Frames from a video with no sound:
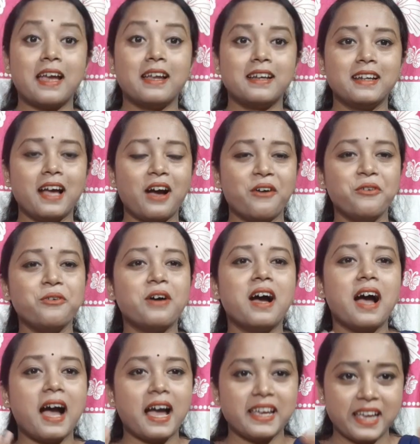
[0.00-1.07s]
Now
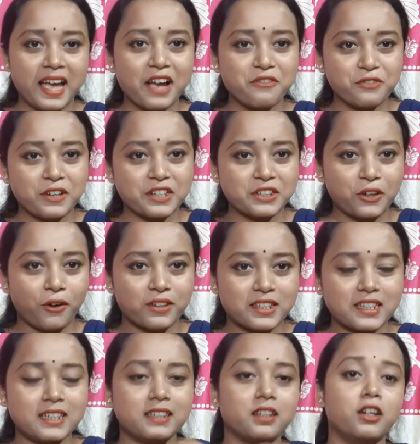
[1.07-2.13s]
I have one
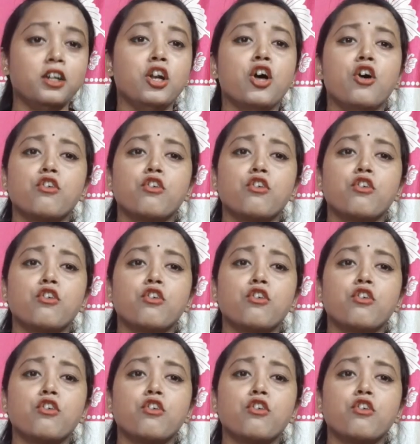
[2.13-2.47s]
container